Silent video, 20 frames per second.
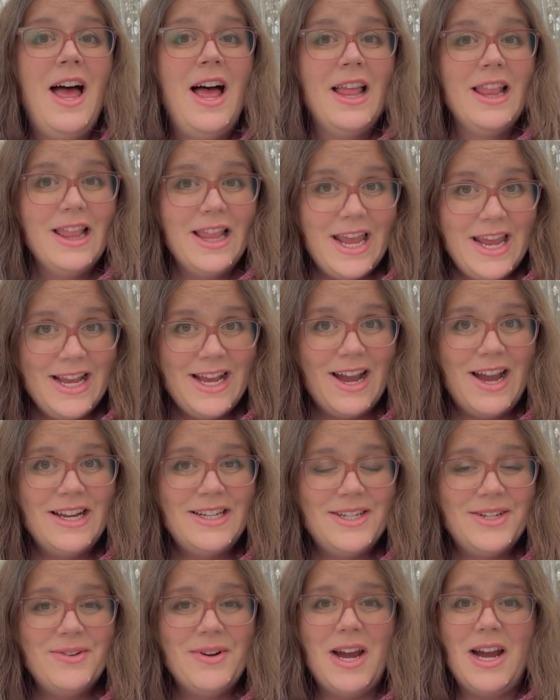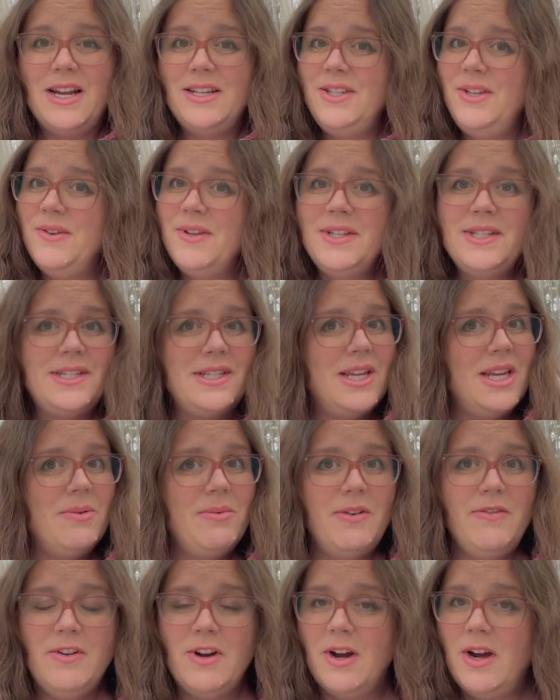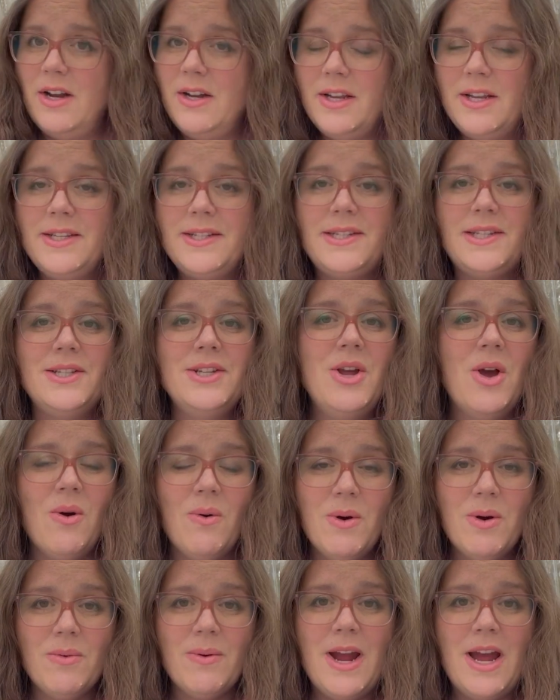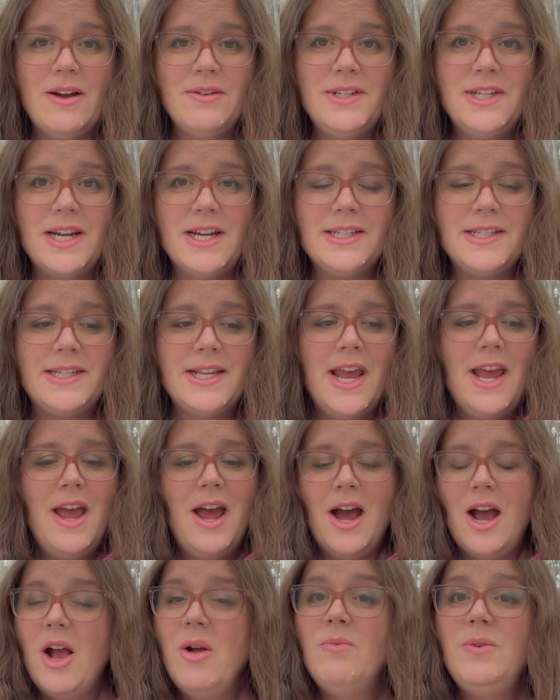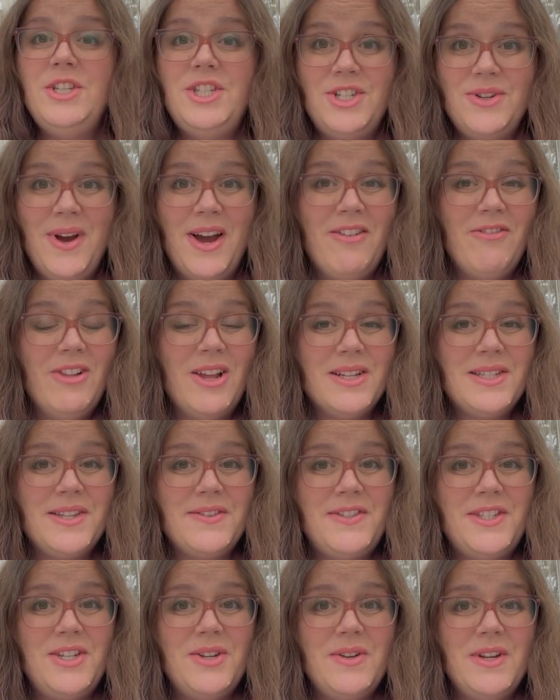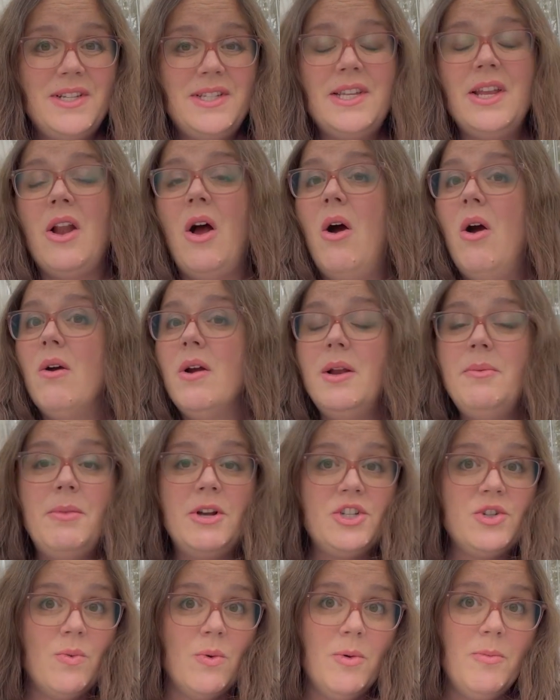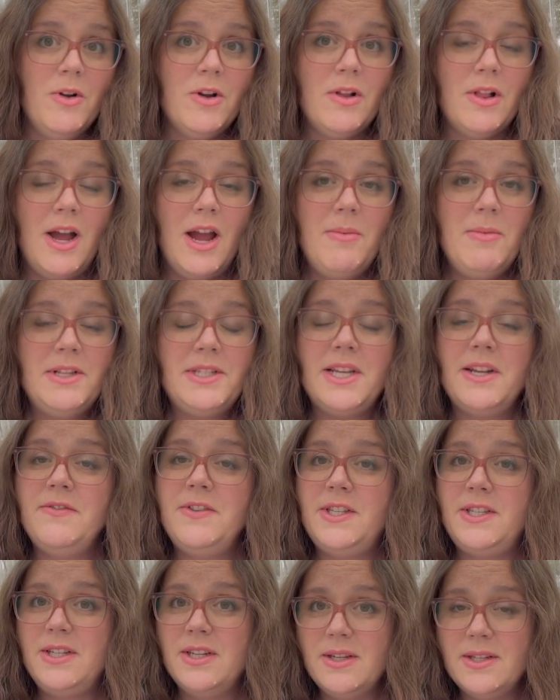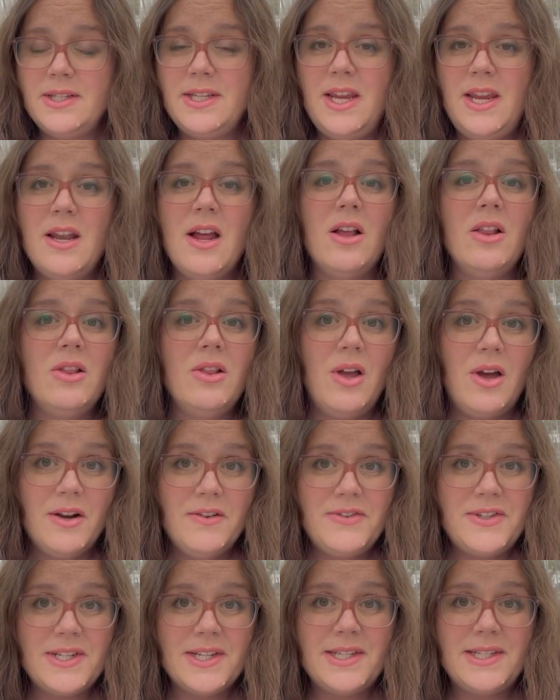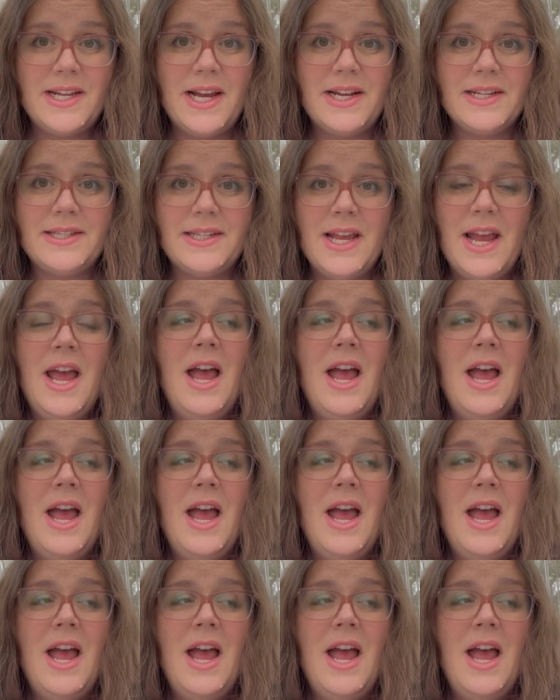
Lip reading: like I do. As you can see, we've got snow around us. We do have lots of students that are in much warmer climates. I've still seen a lot of success,